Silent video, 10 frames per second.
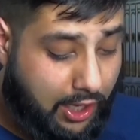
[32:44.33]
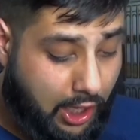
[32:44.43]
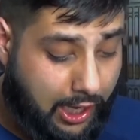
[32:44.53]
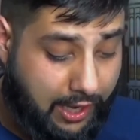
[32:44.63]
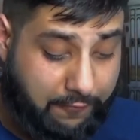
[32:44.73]

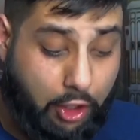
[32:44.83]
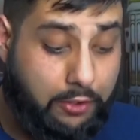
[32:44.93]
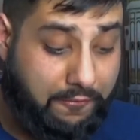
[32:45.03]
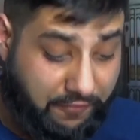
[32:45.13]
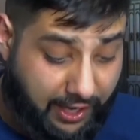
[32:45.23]

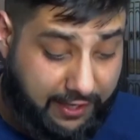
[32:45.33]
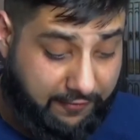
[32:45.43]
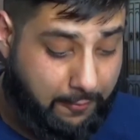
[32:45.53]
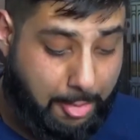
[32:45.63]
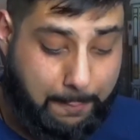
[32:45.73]
volume
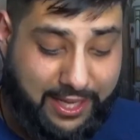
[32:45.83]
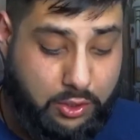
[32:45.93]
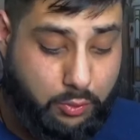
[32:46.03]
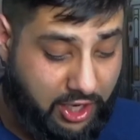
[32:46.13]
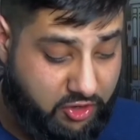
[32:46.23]
5,
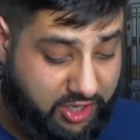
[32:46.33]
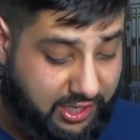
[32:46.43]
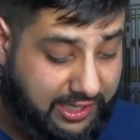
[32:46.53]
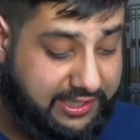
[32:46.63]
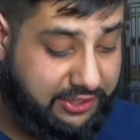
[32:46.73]
page
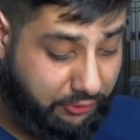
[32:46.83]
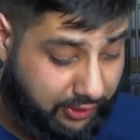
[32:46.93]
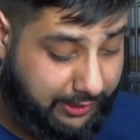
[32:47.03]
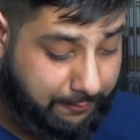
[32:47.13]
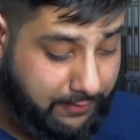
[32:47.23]

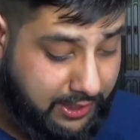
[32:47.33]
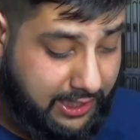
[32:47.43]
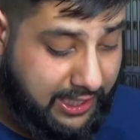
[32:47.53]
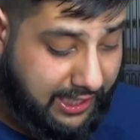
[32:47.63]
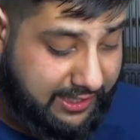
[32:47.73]
193,
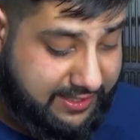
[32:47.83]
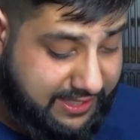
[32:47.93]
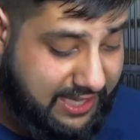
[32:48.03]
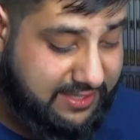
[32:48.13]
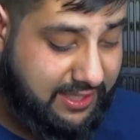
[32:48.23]
it
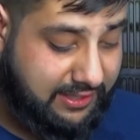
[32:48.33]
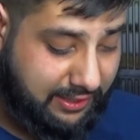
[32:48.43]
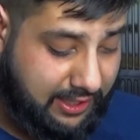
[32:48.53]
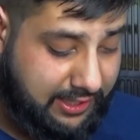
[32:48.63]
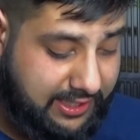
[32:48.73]
says
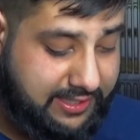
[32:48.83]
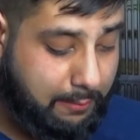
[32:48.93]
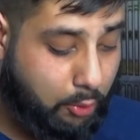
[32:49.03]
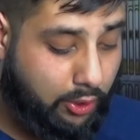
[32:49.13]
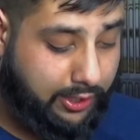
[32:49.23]
that
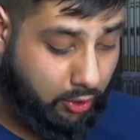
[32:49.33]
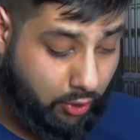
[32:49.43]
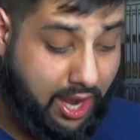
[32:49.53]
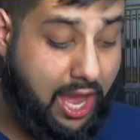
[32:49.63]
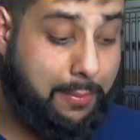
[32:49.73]
Nisaburi
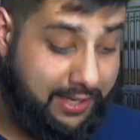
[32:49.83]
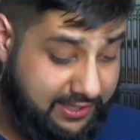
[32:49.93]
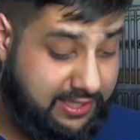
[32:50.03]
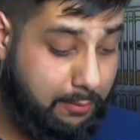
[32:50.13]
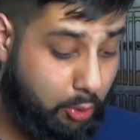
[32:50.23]
or Alama
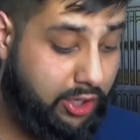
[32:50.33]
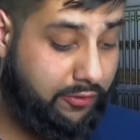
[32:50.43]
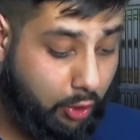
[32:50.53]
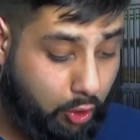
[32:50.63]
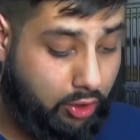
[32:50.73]
Nisaburi
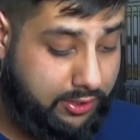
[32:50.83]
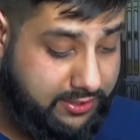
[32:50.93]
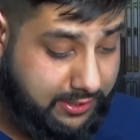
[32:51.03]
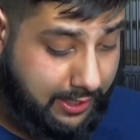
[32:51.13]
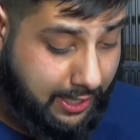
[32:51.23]

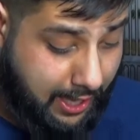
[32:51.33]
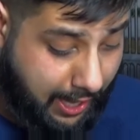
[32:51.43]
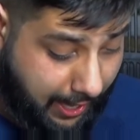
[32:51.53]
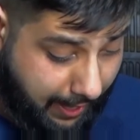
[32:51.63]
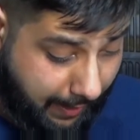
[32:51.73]
records
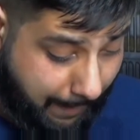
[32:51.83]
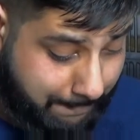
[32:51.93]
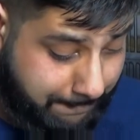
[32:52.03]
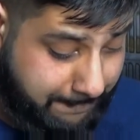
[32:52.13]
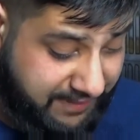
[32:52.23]

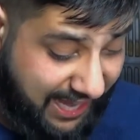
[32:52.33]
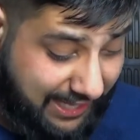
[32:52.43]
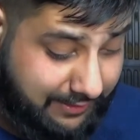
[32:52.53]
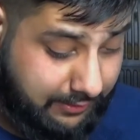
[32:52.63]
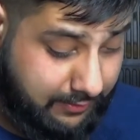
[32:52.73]

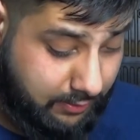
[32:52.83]
that